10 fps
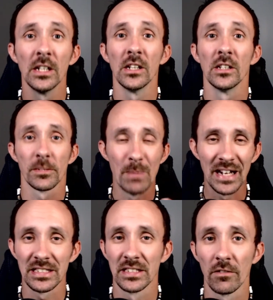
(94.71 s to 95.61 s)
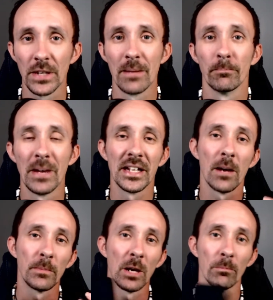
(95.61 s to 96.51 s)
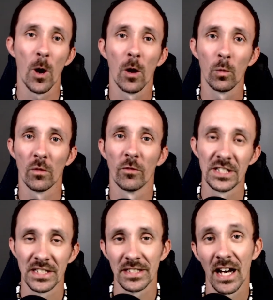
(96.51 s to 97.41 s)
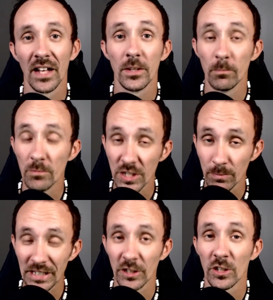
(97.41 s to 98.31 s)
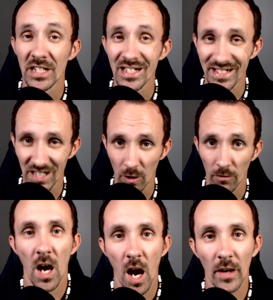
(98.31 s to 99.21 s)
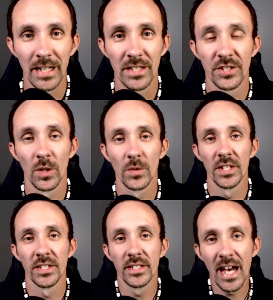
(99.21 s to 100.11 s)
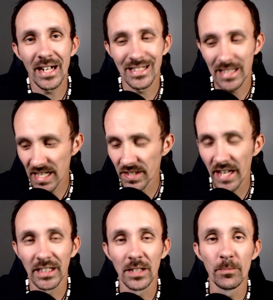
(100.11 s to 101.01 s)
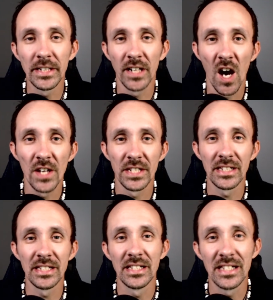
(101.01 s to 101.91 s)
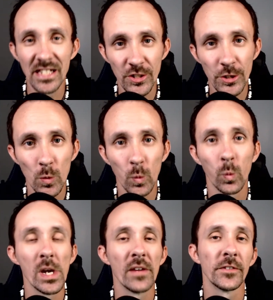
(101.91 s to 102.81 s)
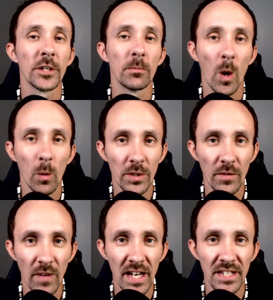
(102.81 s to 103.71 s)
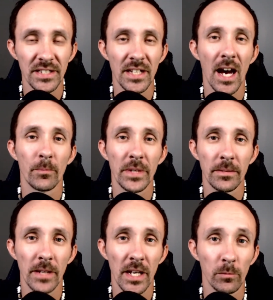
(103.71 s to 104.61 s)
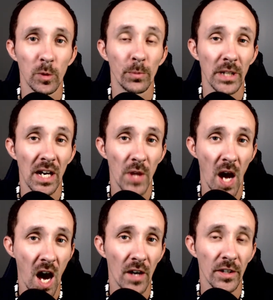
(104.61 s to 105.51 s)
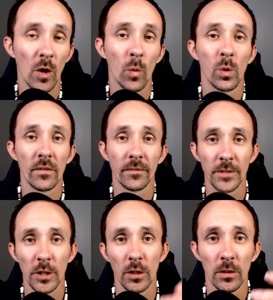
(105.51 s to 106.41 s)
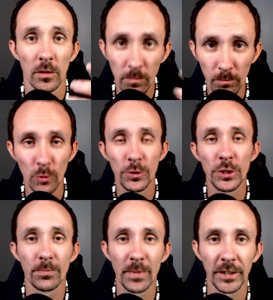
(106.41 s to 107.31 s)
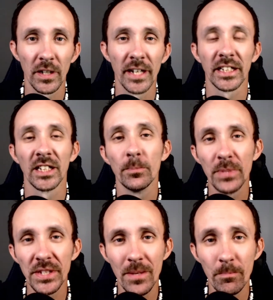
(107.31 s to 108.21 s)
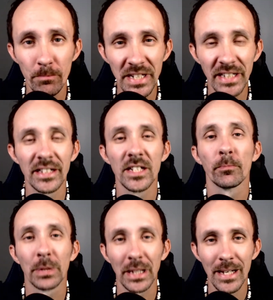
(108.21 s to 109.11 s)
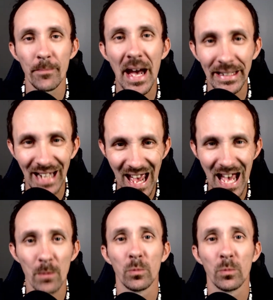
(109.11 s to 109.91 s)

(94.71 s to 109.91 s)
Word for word: specs and everything may not be on par with what's inside the speaker itself. Okay, so the next thing that could be causing an issue with your mobile device not being able to put out the audio with your Bluetooth speaker, it could be the media playback app